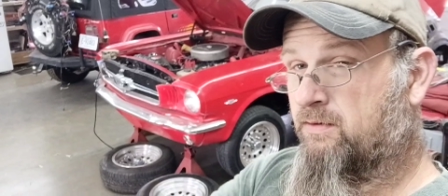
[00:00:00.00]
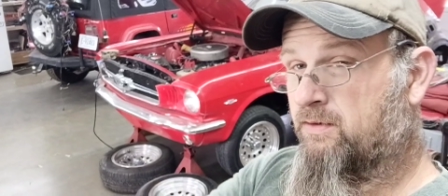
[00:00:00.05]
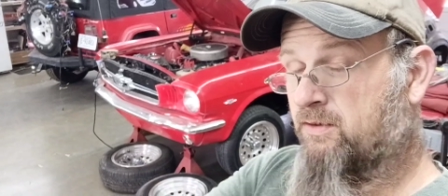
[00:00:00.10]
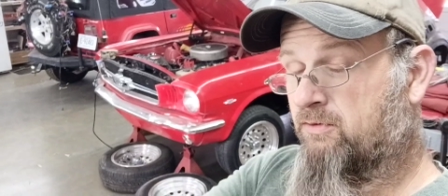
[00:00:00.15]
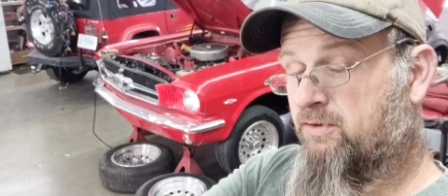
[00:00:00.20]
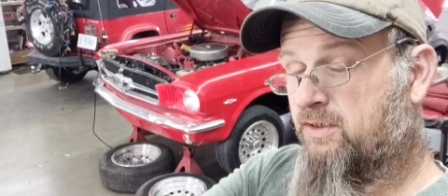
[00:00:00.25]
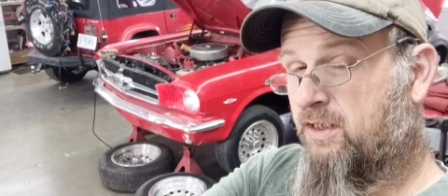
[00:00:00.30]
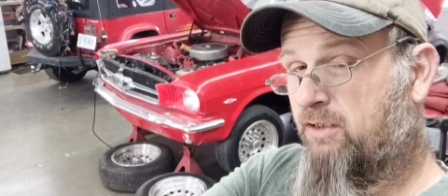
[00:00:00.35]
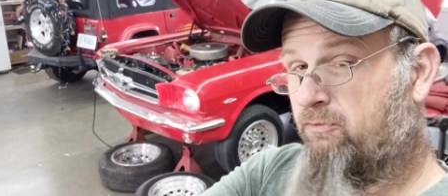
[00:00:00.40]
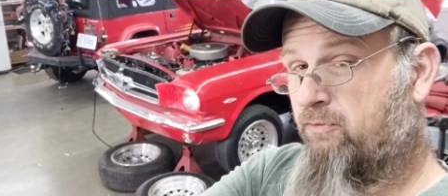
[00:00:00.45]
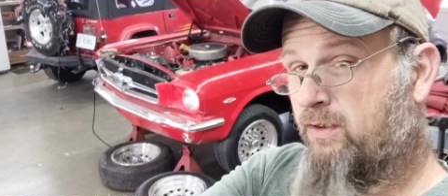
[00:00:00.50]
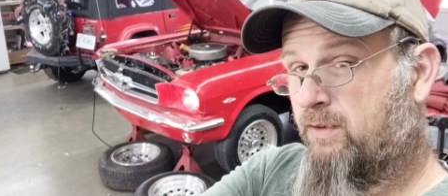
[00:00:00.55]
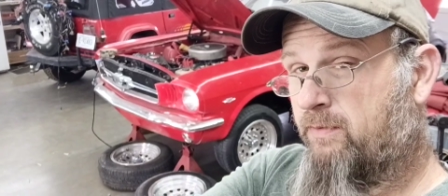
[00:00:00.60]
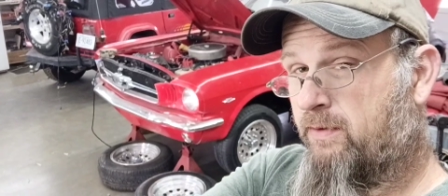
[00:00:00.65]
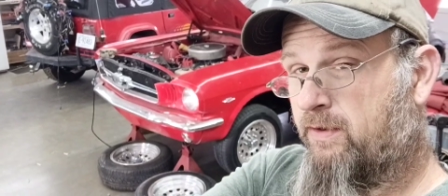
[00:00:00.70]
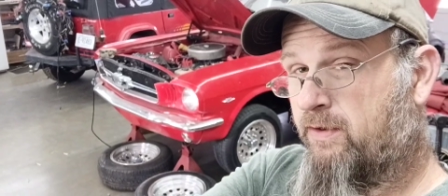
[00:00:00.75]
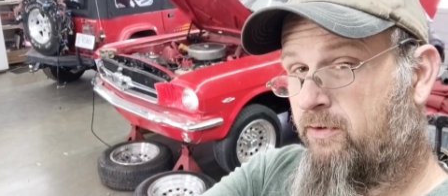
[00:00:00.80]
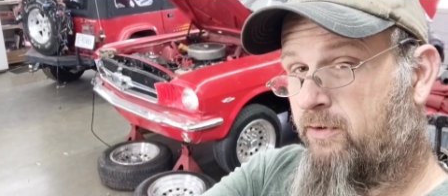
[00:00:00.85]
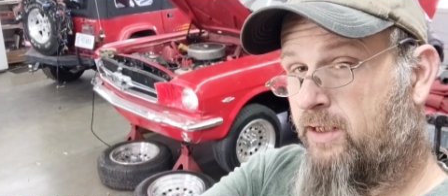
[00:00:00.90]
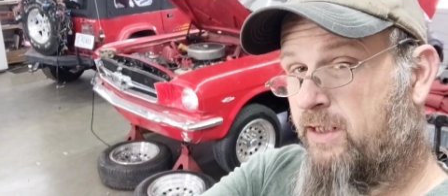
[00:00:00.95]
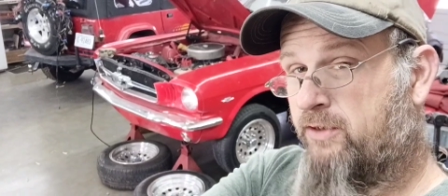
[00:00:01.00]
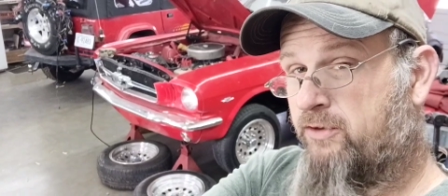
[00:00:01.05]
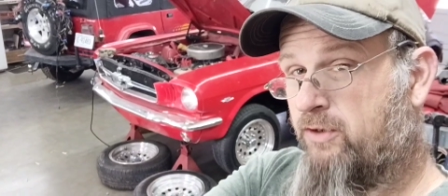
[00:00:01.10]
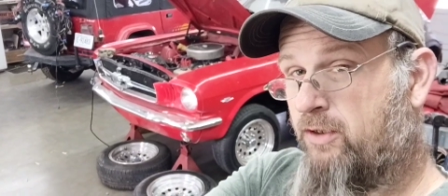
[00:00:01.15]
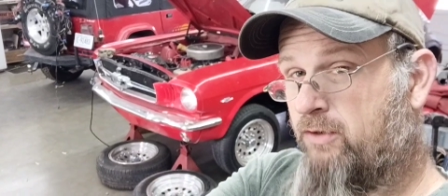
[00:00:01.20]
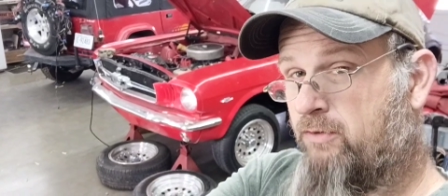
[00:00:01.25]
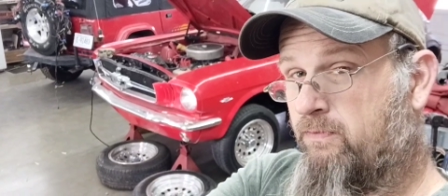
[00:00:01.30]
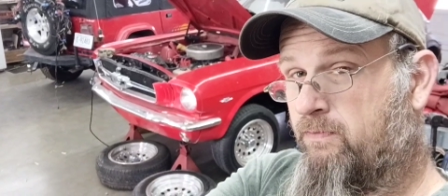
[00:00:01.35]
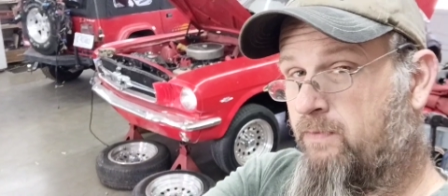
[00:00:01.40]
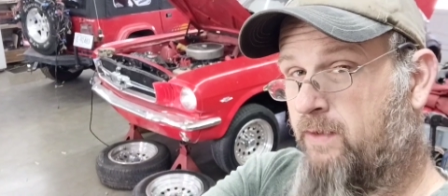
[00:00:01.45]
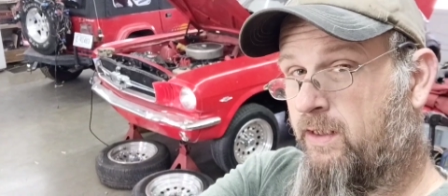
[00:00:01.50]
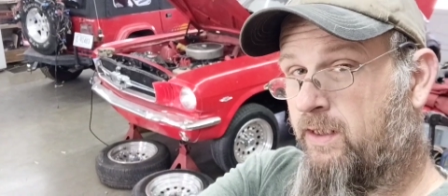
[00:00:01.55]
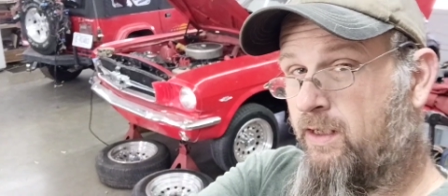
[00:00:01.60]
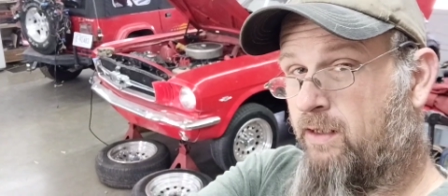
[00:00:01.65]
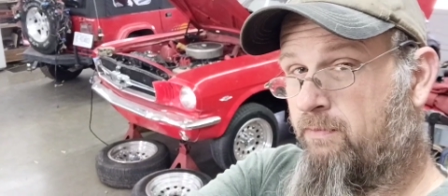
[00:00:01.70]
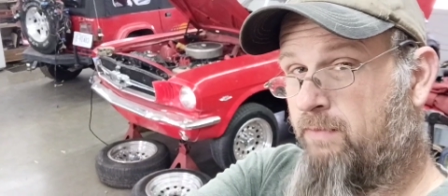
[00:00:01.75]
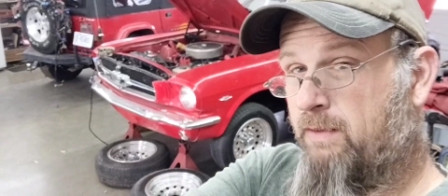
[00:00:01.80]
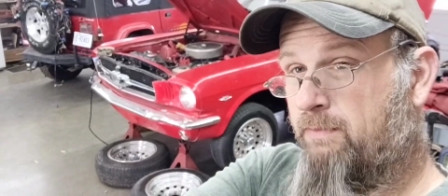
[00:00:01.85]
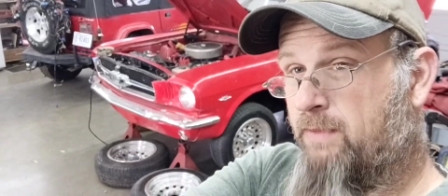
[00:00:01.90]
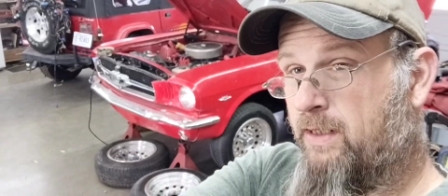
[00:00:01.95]
So stick with me through the intro and
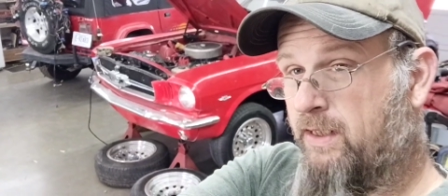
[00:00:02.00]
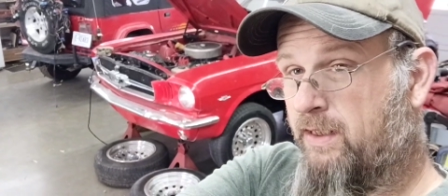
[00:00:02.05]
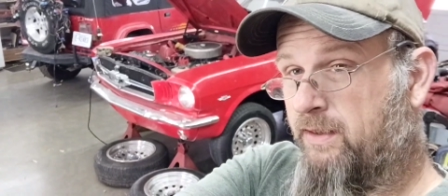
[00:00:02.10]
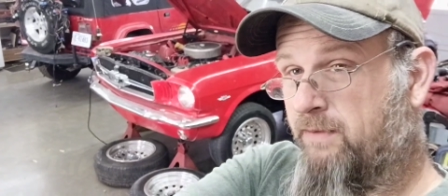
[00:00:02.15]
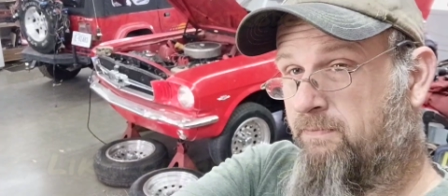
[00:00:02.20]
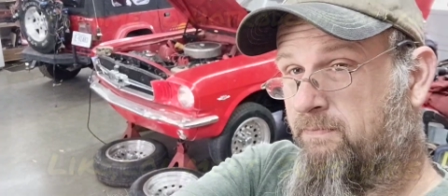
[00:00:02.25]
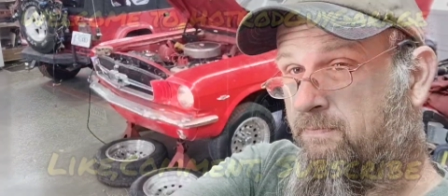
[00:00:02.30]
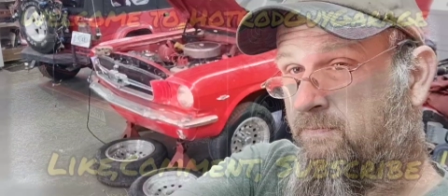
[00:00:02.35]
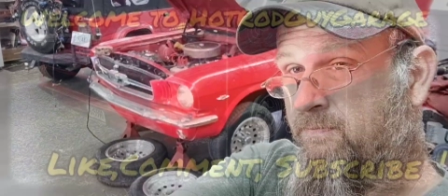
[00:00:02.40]
I'll be back.